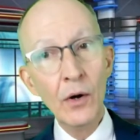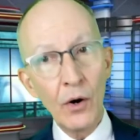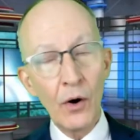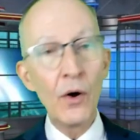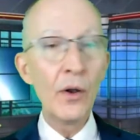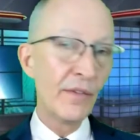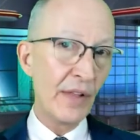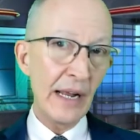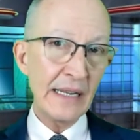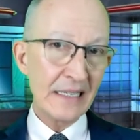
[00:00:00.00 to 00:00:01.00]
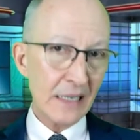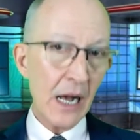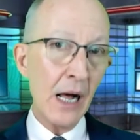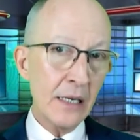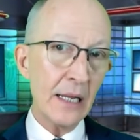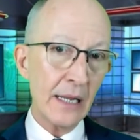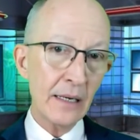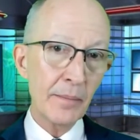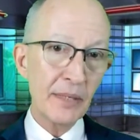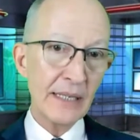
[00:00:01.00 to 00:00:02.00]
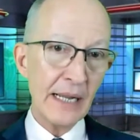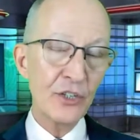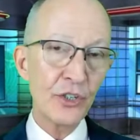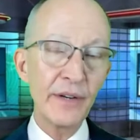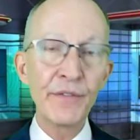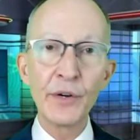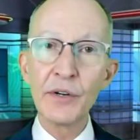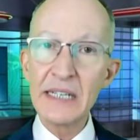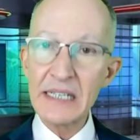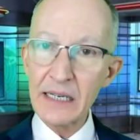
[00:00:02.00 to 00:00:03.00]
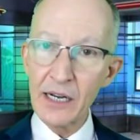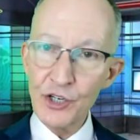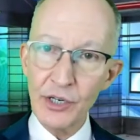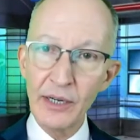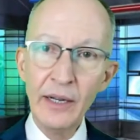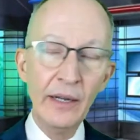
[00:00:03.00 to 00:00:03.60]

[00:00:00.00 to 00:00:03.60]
all of that is content potentially for your discussion,